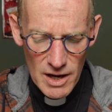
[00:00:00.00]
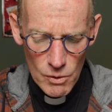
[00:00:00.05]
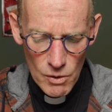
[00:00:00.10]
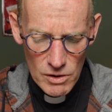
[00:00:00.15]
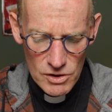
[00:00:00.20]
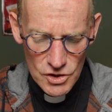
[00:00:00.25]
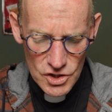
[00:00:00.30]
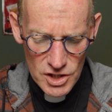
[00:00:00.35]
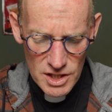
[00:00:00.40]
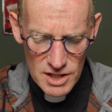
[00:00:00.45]

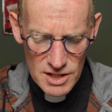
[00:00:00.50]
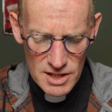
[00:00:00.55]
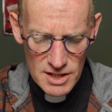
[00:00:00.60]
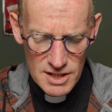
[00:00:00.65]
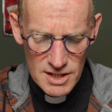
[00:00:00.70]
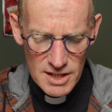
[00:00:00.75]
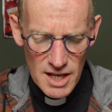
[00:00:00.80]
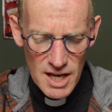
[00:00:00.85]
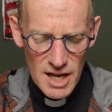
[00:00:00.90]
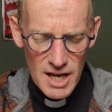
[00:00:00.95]
Lord
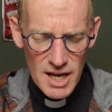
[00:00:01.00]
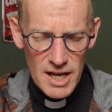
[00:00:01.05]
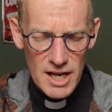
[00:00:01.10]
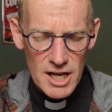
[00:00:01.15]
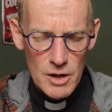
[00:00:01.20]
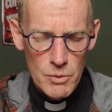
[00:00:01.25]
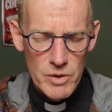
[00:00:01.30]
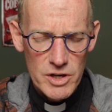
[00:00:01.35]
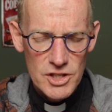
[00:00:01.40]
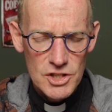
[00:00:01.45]
Jesus,
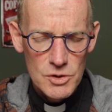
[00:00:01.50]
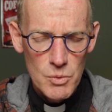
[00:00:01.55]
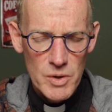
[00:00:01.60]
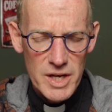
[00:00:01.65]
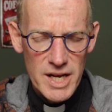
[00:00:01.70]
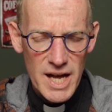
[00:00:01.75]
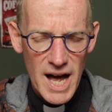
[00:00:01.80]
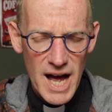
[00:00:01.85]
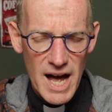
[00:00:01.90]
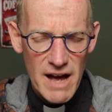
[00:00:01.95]
in which
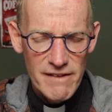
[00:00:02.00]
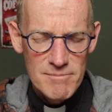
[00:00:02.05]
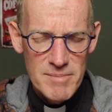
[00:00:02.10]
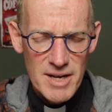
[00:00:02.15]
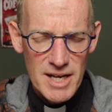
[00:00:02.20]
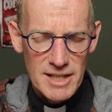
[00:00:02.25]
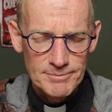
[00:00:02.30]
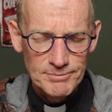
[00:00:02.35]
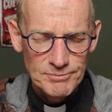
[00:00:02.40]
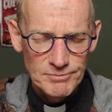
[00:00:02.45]
we have
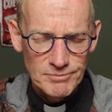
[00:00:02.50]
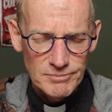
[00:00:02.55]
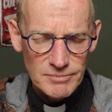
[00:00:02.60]
been